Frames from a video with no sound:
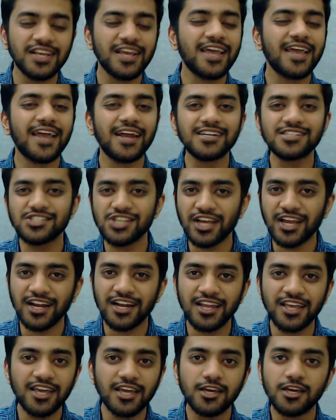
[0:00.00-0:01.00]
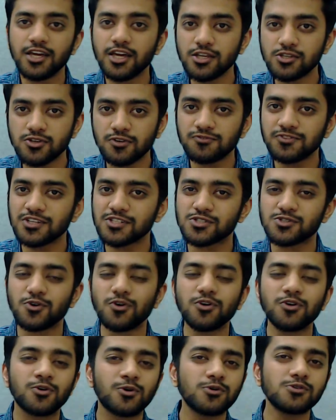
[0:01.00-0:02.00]
and secondly, each of the
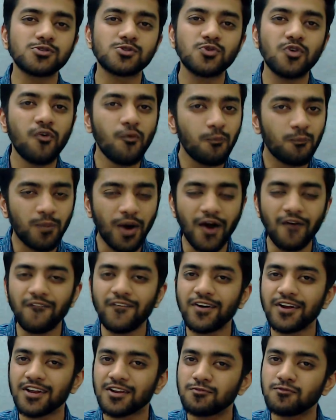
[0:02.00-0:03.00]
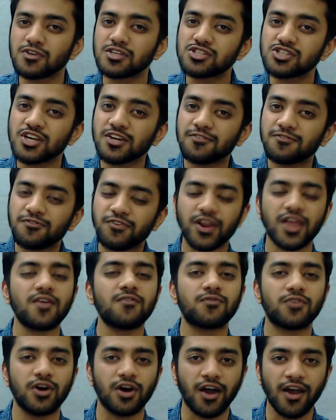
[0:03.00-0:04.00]
stock goes through a power investing
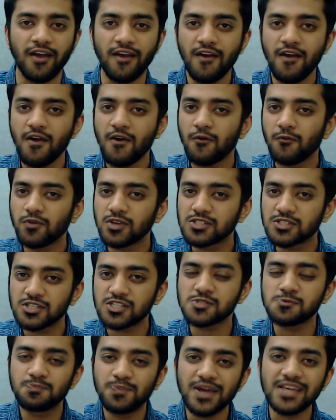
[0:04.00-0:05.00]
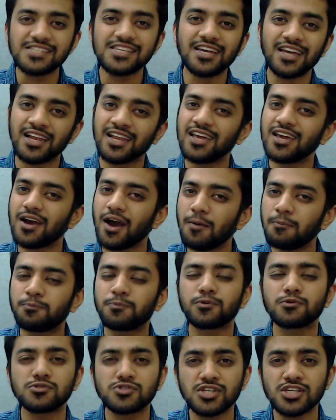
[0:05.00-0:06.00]
framework, which is basically a
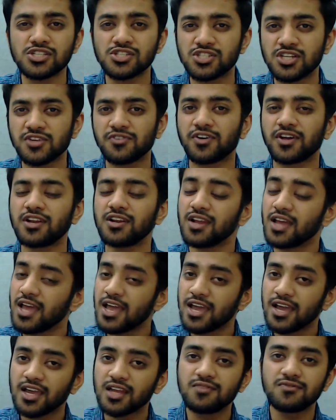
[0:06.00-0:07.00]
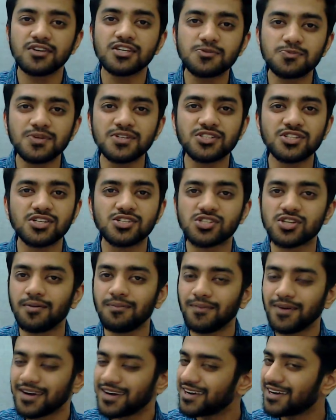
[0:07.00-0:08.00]
process driven investment system
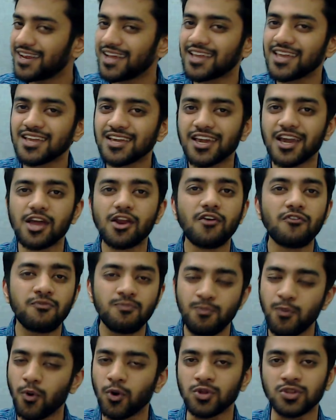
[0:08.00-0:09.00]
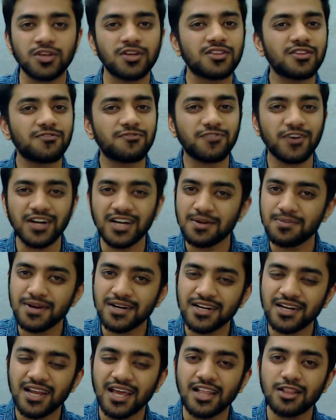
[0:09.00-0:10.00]
taking care of both the
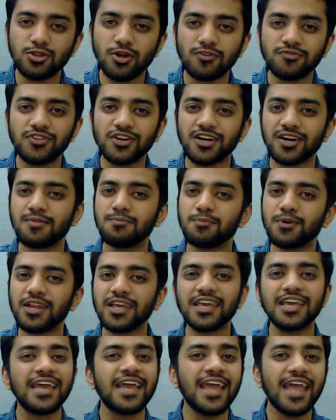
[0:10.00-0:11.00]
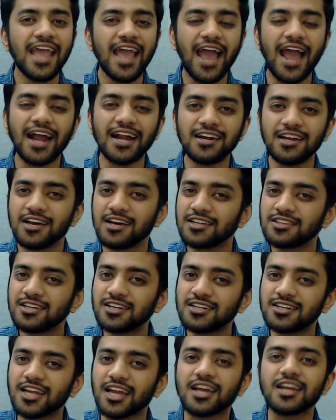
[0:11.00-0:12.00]
fundamental health of the company and the
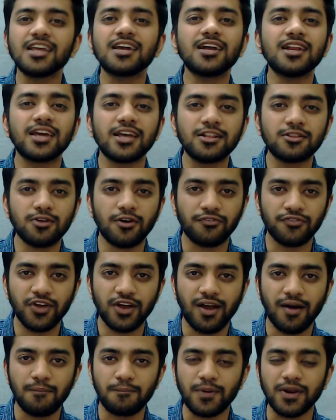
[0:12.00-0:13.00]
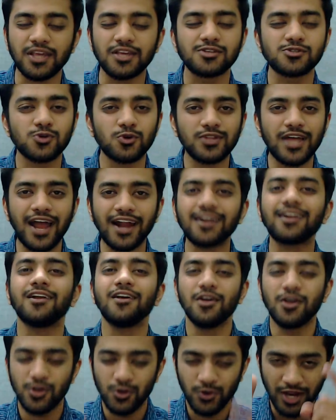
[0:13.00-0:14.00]
technical health of the company so that
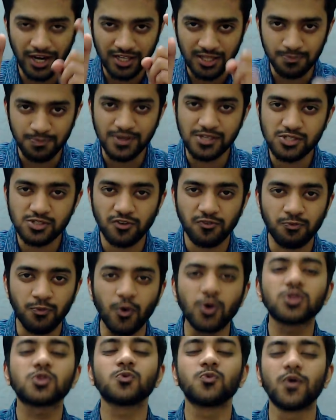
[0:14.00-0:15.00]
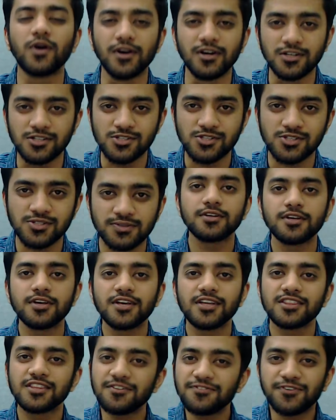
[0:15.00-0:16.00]
you get the best of both worlds.
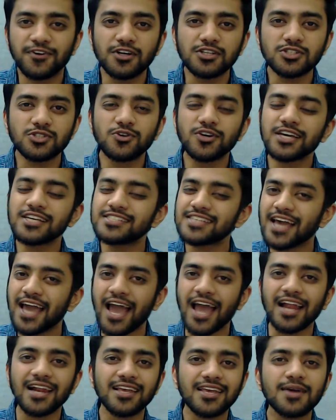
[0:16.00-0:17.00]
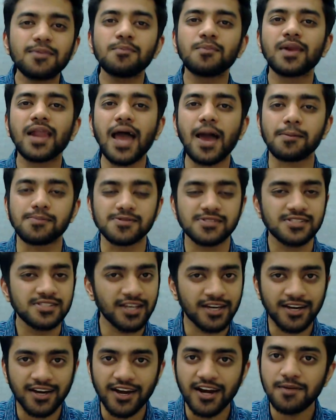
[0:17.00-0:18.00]
The first stock is Alkem Labs. The
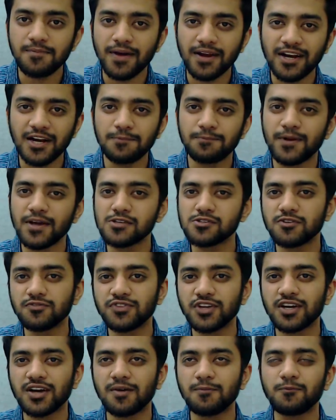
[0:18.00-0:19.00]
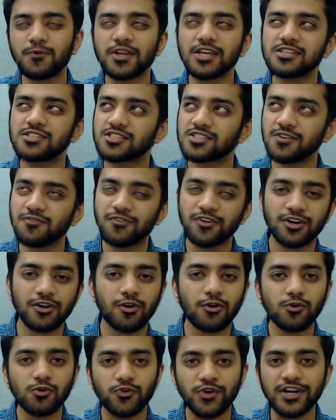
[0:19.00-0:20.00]
current market price of the company is somewhere
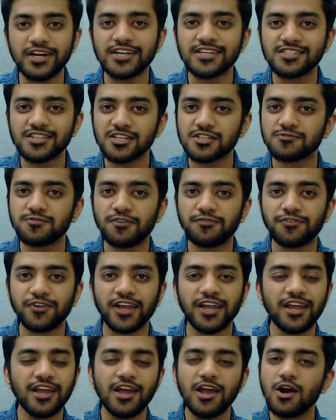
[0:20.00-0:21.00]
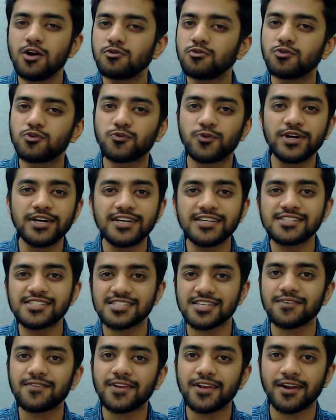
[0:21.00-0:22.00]
around 2650 to
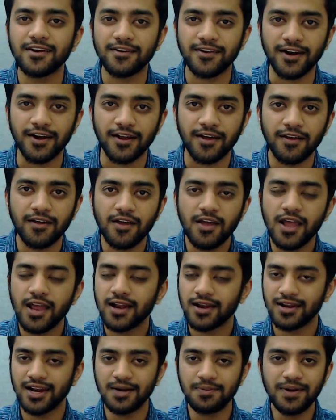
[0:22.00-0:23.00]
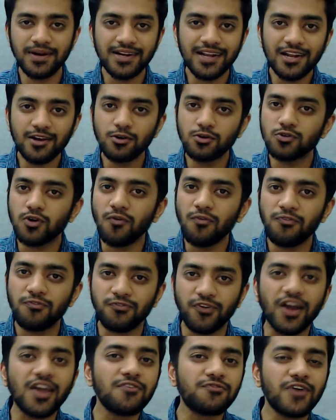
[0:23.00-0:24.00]
2700. Let me tell you top
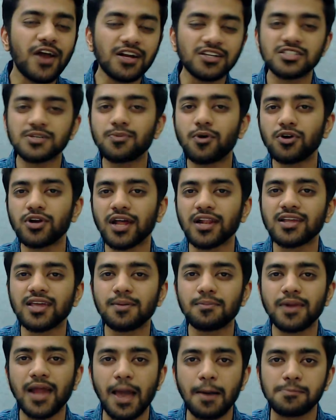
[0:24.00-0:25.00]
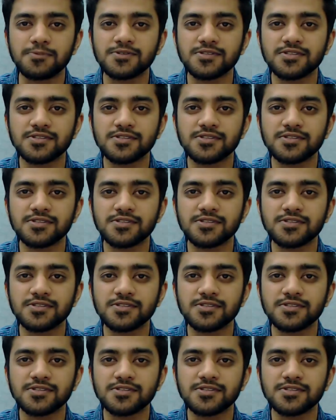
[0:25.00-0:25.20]
5 facts about Alkem Labs.